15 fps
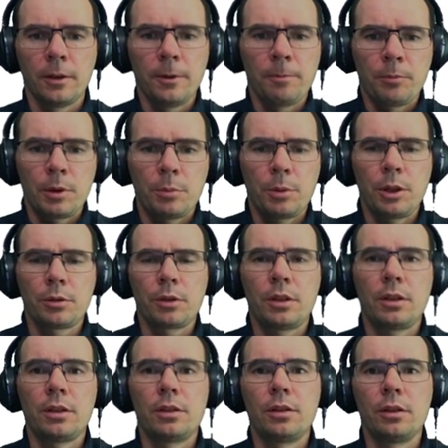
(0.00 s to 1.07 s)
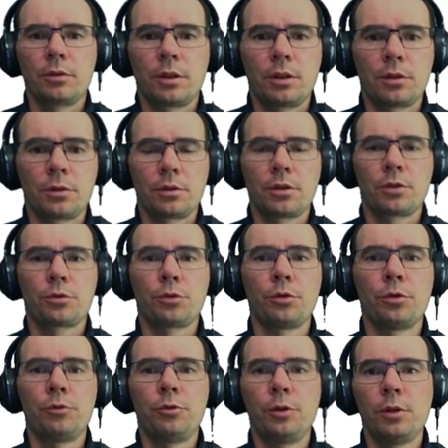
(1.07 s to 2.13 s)
Parity returns true or
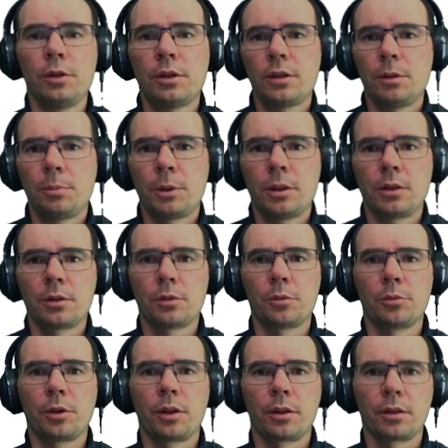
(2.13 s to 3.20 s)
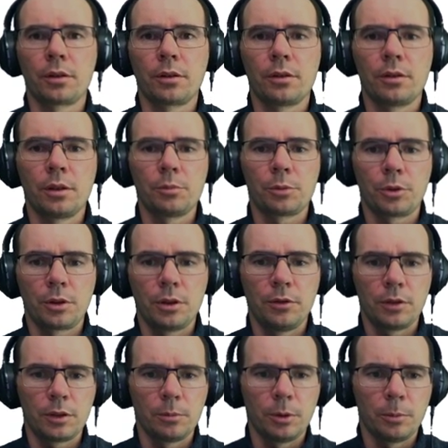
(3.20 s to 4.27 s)
false depending on whether the number is
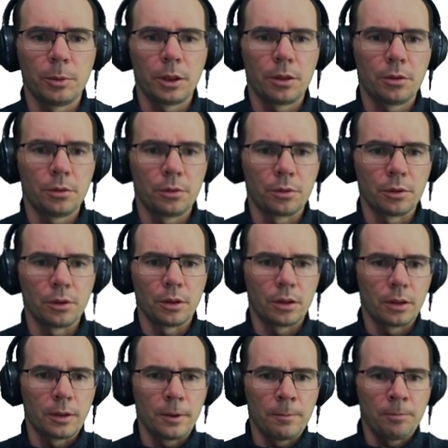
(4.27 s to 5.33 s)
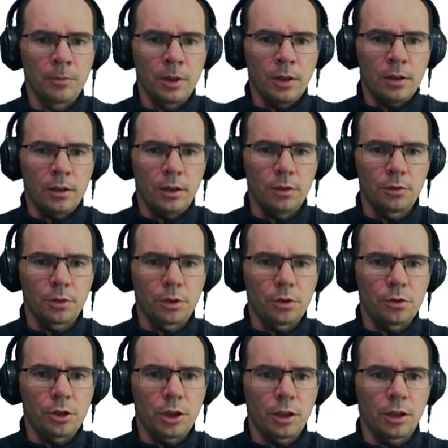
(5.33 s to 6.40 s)
divisible by 2 or not. In order to
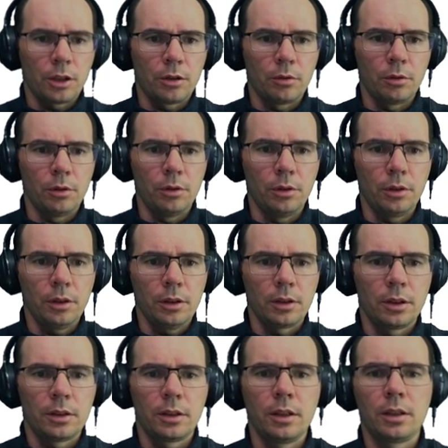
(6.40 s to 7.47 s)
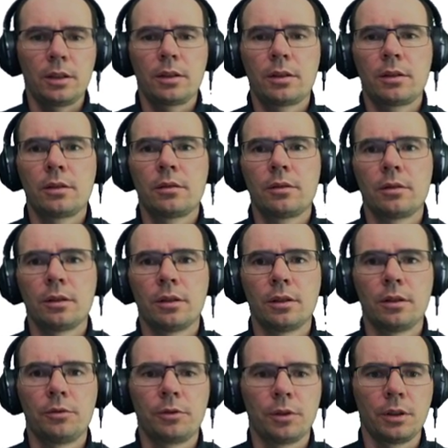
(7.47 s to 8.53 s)
check how long it takes
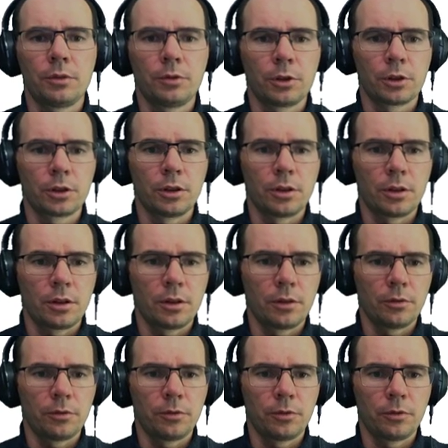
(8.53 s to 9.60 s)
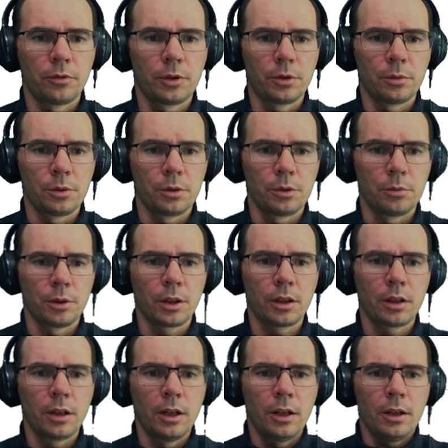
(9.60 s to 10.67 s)
for these functions to work,
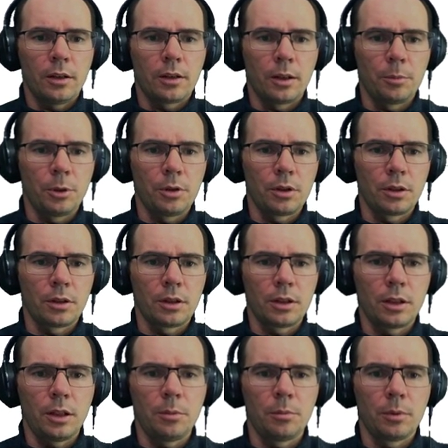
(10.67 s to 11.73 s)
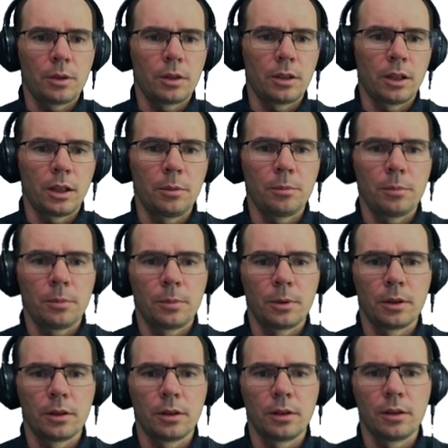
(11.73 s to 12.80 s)
I'm using the same time
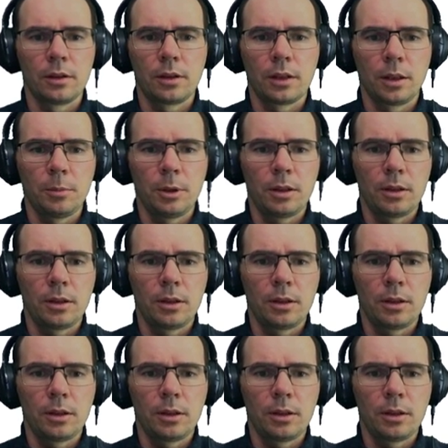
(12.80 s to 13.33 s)
it